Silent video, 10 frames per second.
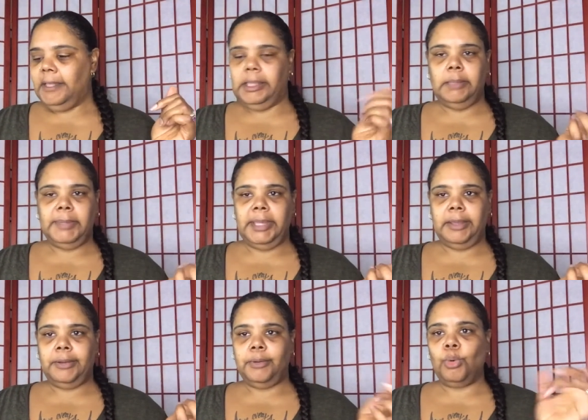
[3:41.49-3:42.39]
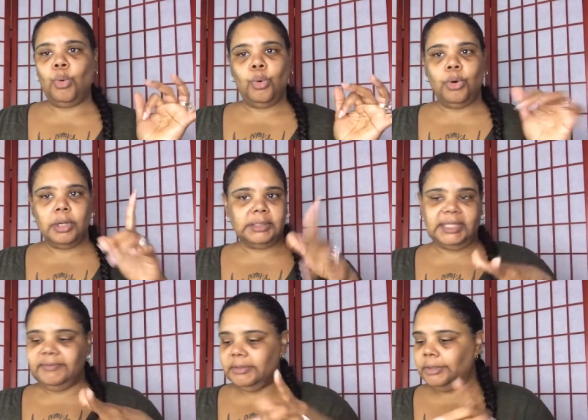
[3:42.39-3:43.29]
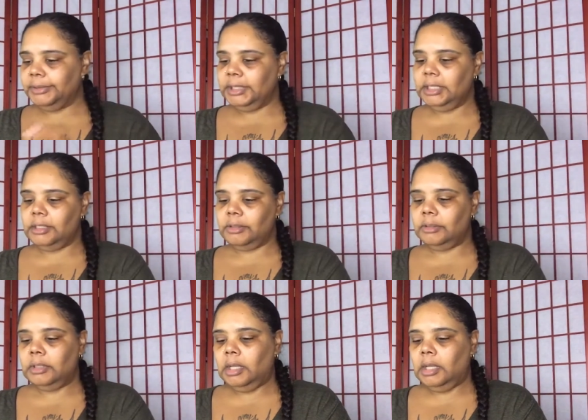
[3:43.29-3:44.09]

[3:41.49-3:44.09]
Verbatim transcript: email or leave it on here.